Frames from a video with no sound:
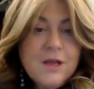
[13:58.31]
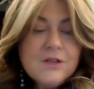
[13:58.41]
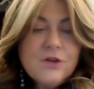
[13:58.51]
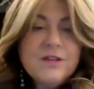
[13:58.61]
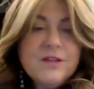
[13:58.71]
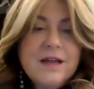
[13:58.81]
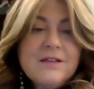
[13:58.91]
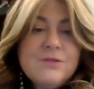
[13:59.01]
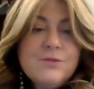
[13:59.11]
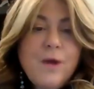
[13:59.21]
So
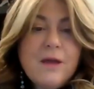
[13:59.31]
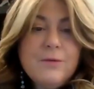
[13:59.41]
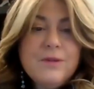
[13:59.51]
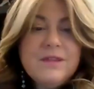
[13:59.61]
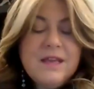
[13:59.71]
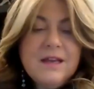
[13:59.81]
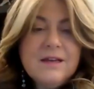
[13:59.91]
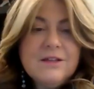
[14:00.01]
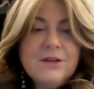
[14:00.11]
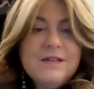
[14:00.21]
that's where we think
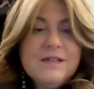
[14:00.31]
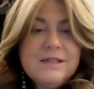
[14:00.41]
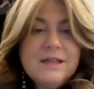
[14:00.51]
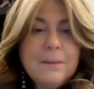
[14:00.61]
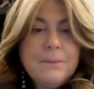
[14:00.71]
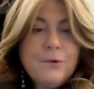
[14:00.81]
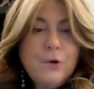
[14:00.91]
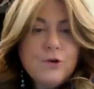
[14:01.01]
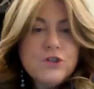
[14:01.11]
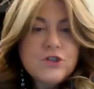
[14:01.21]
the holistic
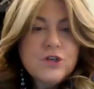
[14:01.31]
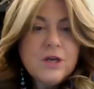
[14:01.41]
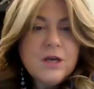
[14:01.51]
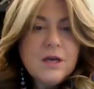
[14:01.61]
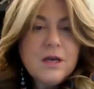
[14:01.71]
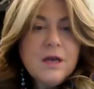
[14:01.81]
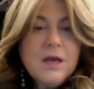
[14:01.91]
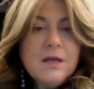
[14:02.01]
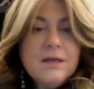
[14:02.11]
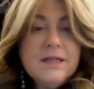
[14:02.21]
approach
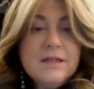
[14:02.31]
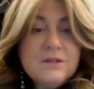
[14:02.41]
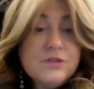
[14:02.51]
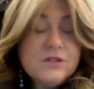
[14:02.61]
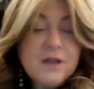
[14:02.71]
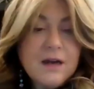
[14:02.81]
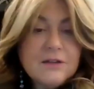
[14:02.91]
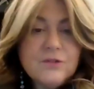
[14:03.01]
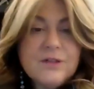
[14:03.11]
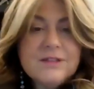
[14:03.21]
need to
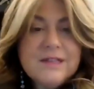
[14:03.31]
start, or at